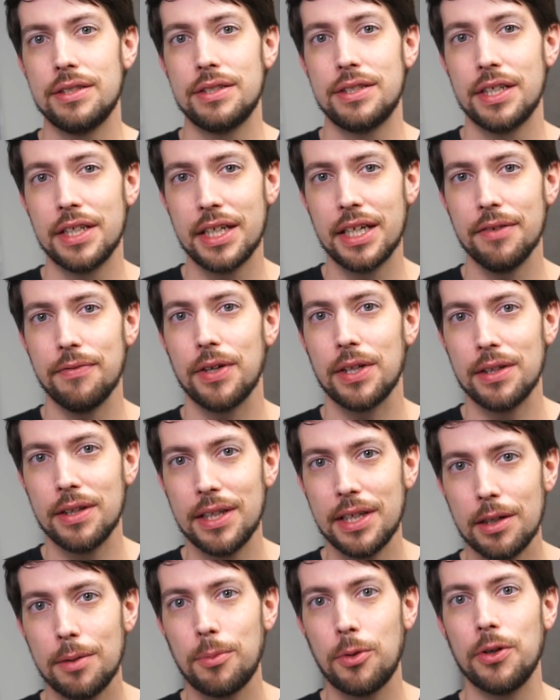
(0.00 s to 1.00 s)
To give a
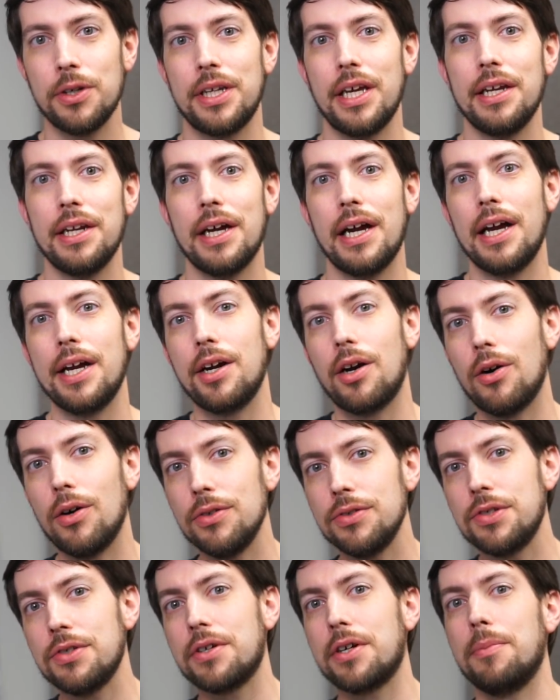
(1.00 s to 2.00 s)
little more data, I
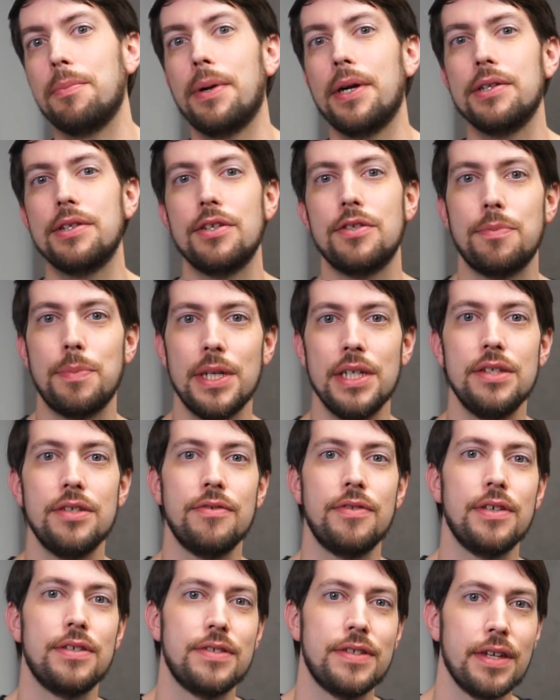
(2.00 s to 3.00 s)
also compared the speeds
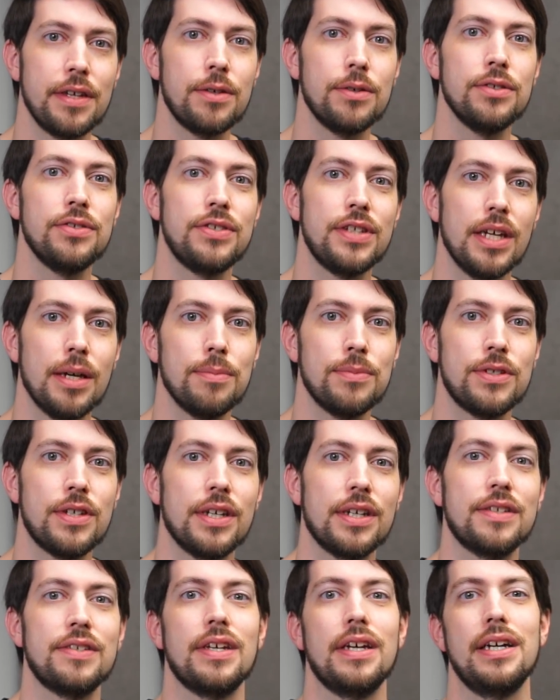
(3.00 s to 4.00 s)
of the single C M
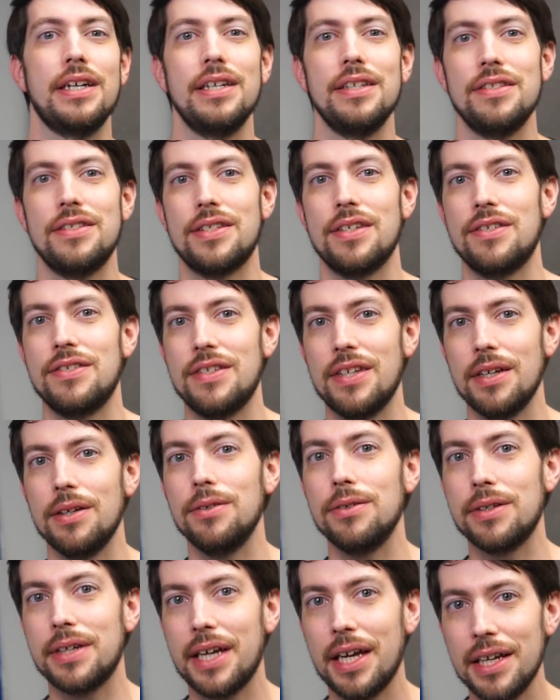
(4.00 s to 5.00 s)
six against a
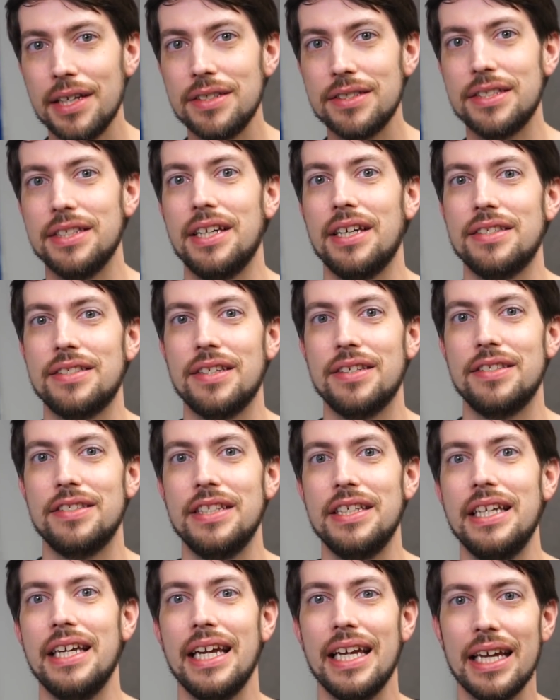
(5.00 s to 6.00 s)
single Kingston S S
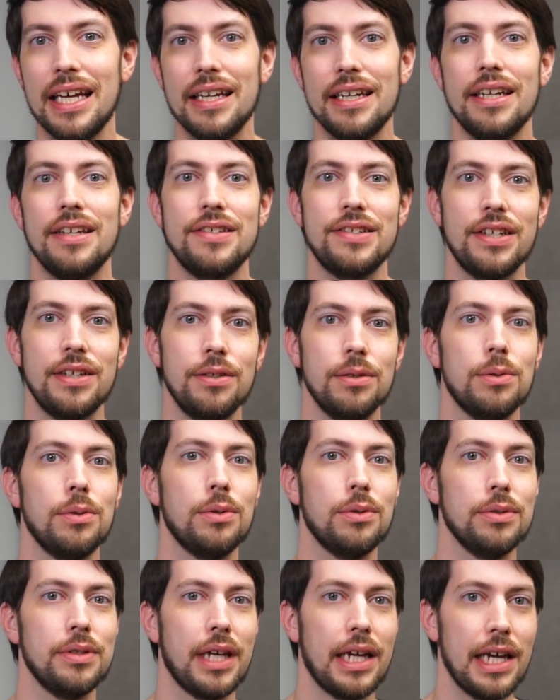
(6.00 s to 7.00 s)
D and a single
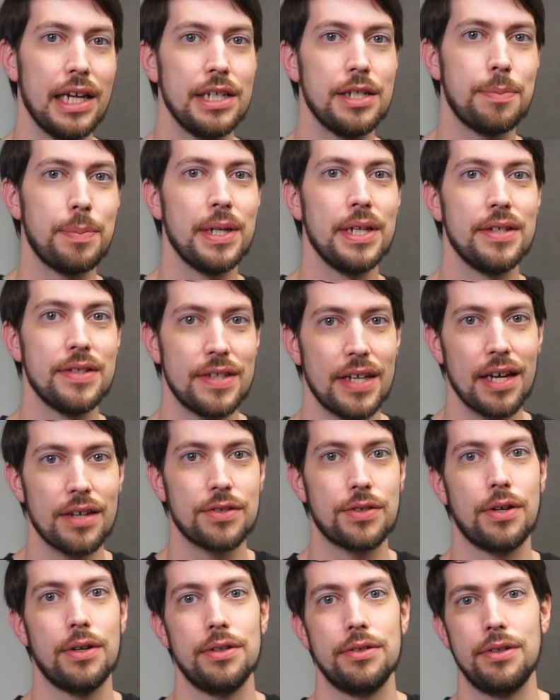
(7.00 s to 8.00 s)
old H P S A
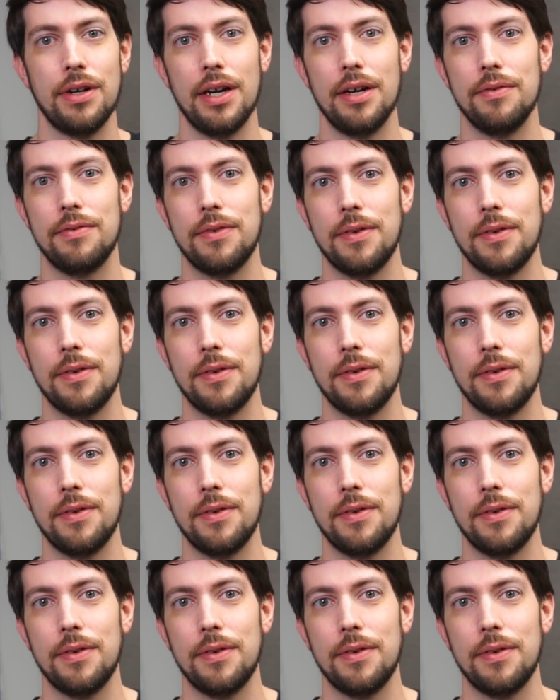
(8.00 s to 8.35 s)
S hard drive.